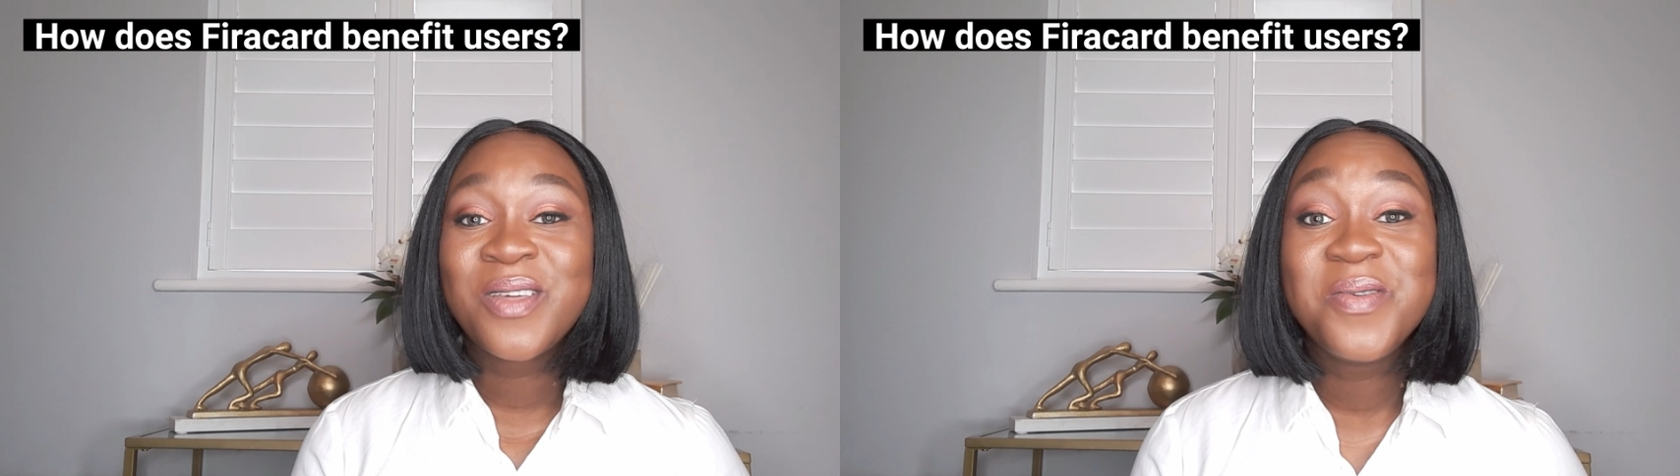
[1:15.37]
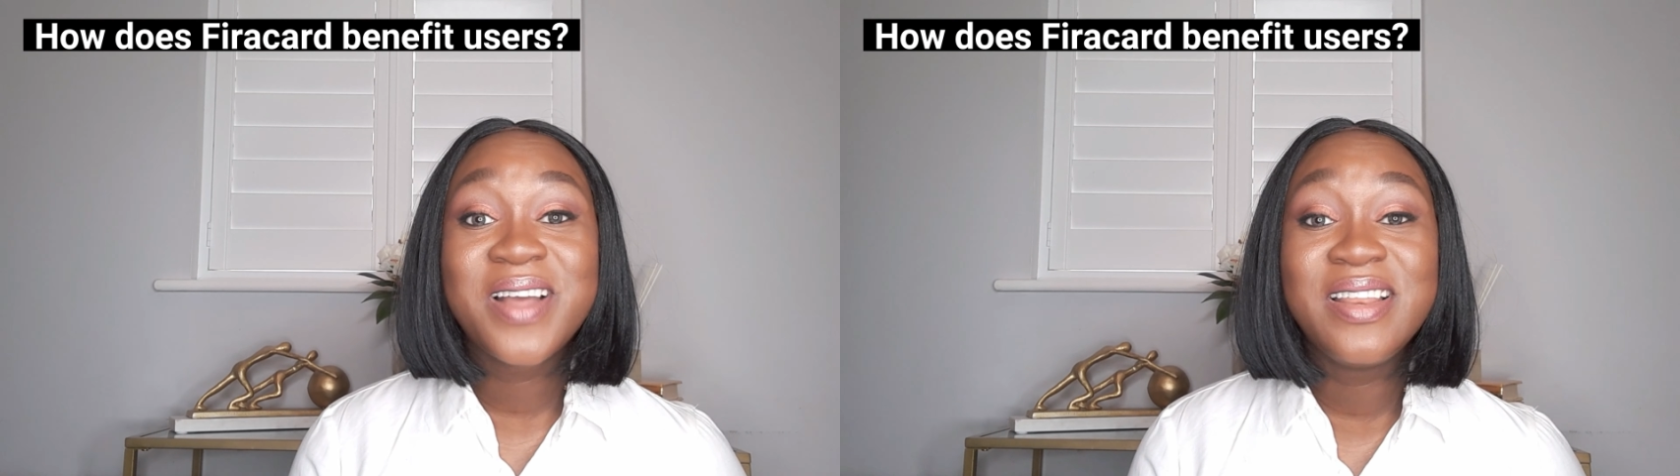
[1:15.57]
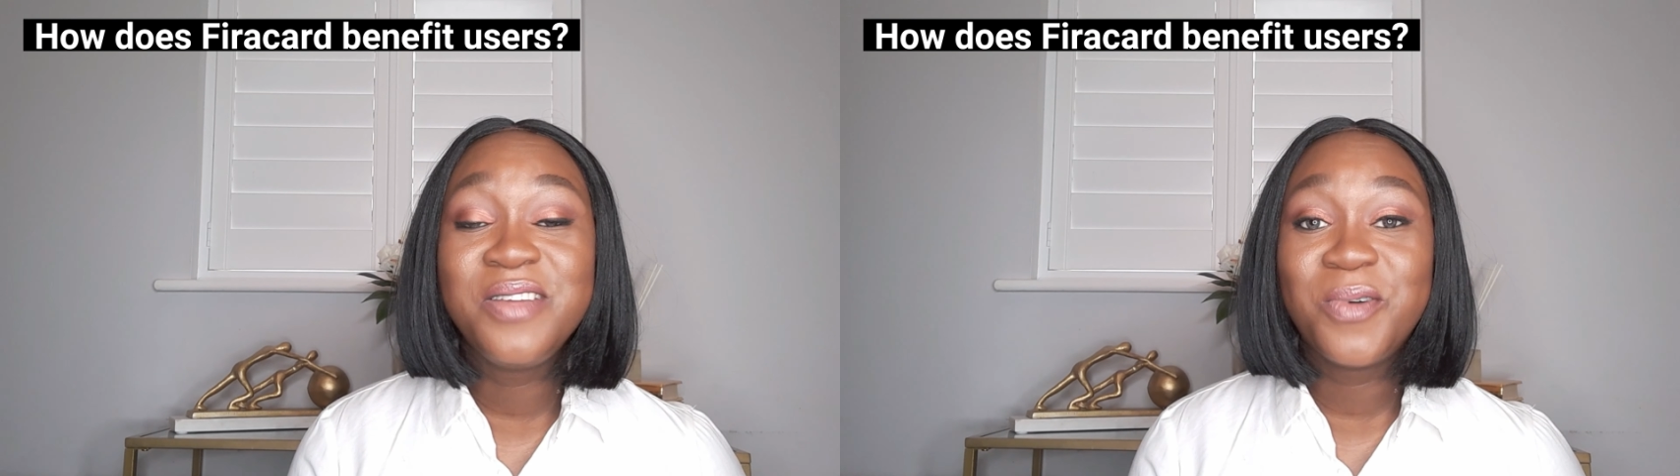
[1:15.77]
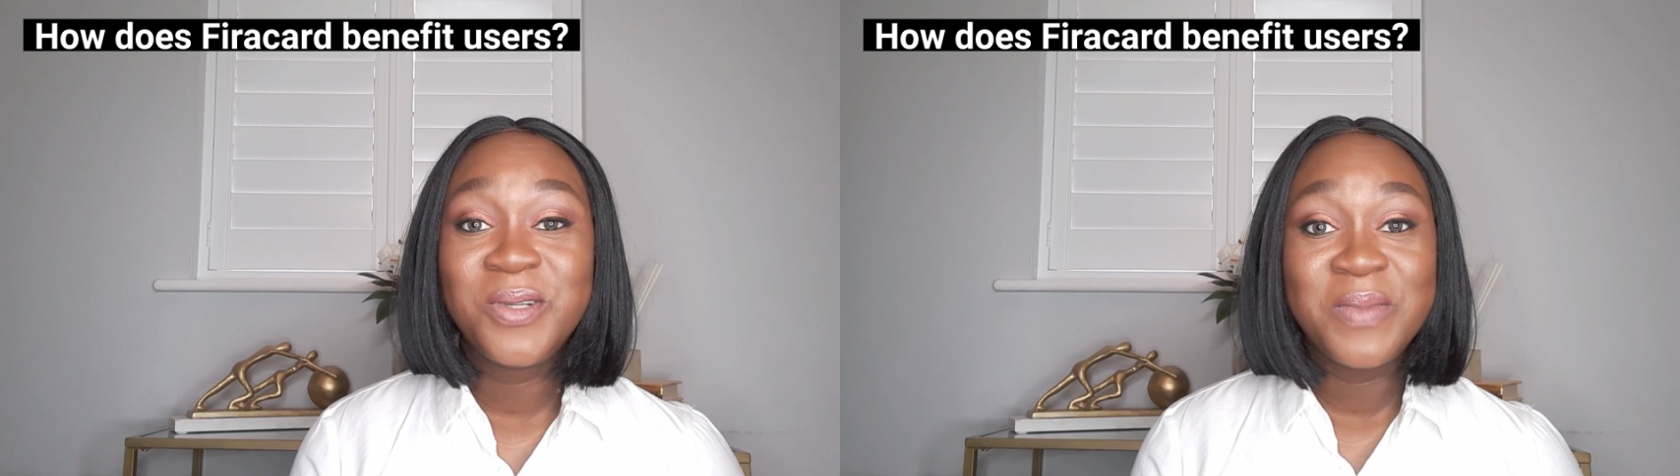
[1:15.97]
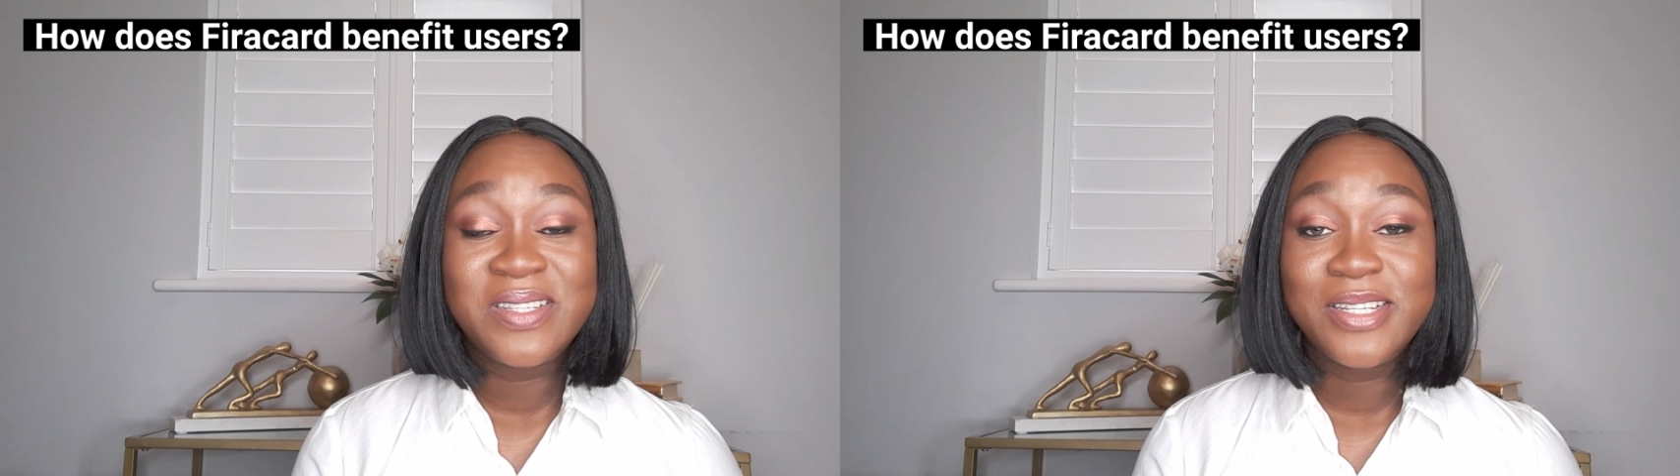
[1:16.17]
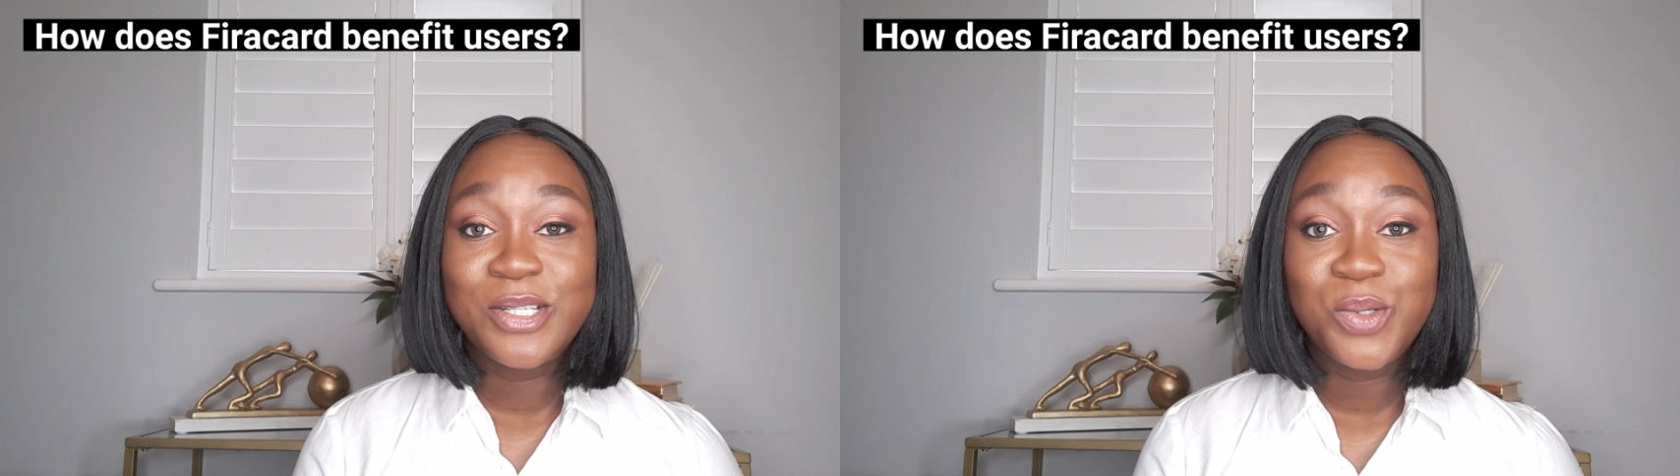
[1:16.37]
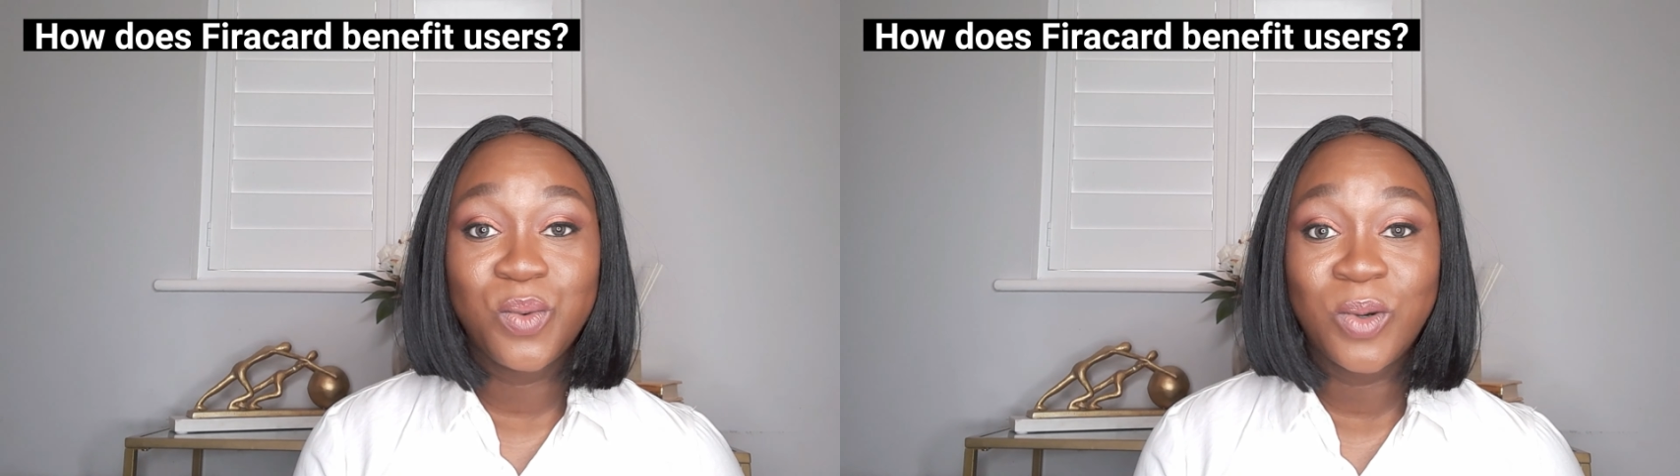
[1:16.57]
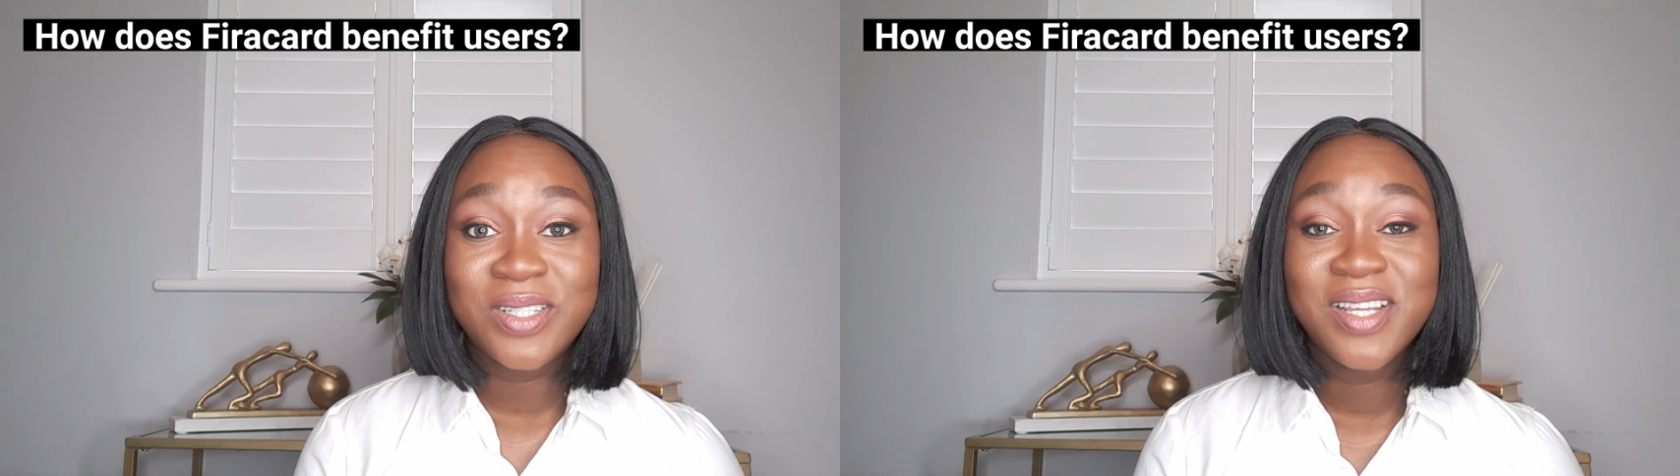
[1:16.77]
you can leave all the messages you
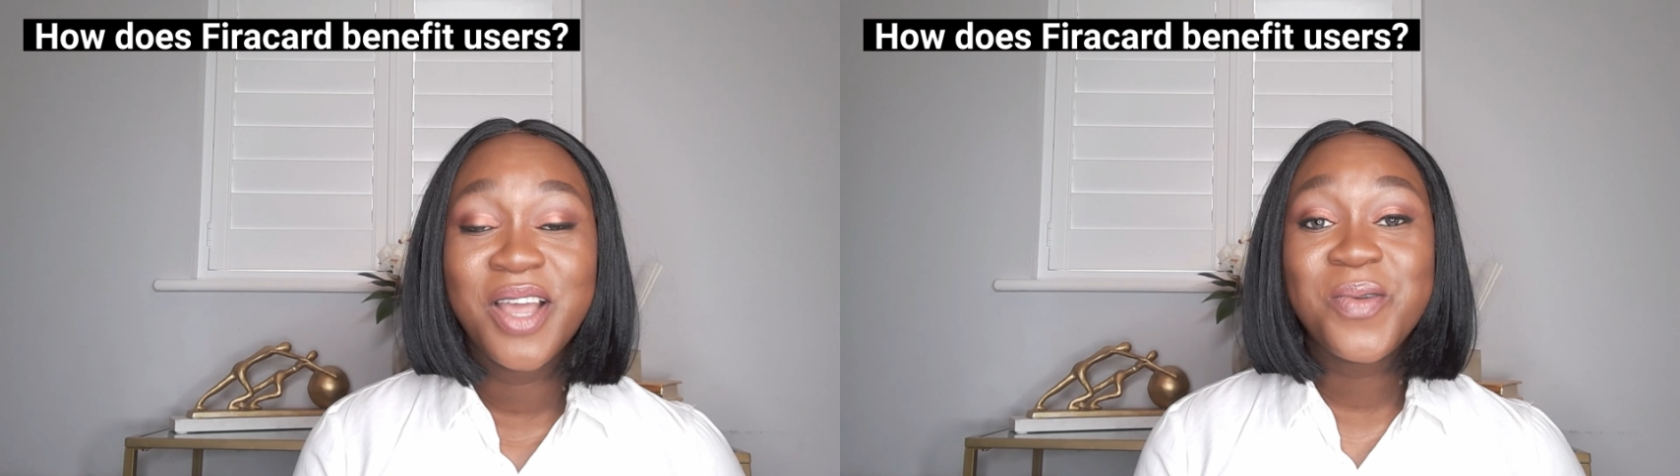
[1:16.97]
want.